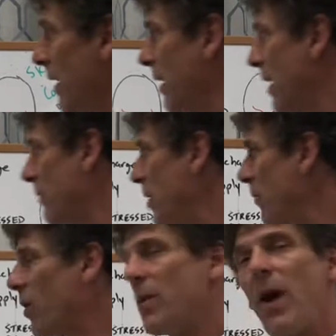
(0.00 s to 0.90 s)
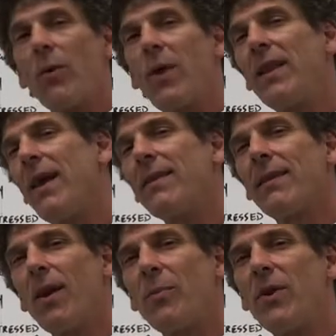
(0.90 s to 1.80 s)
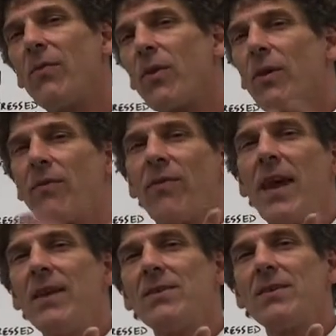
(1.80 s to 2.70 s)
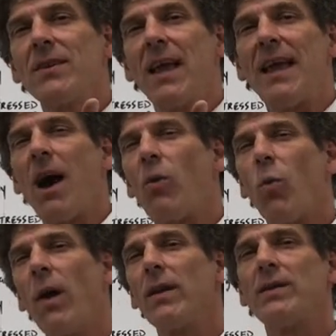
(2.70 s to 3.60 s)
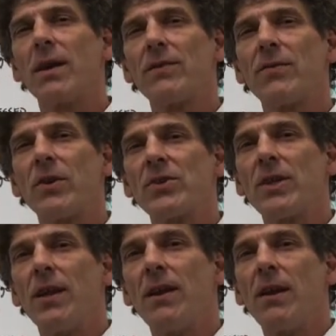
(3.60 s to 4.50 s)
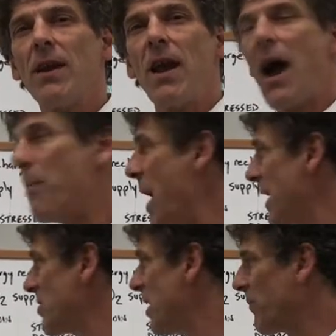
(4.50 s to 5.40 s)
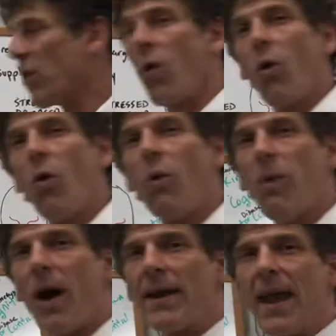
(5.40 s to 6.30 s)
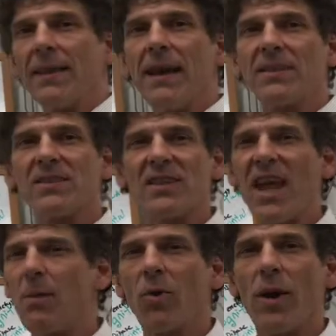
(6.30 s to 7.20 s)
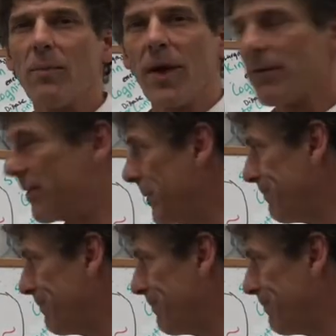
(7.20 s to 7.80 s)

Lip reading: If you've heard about red light therapy for their face and how well it does for your skin, imagine if the whole body had that same great benefit.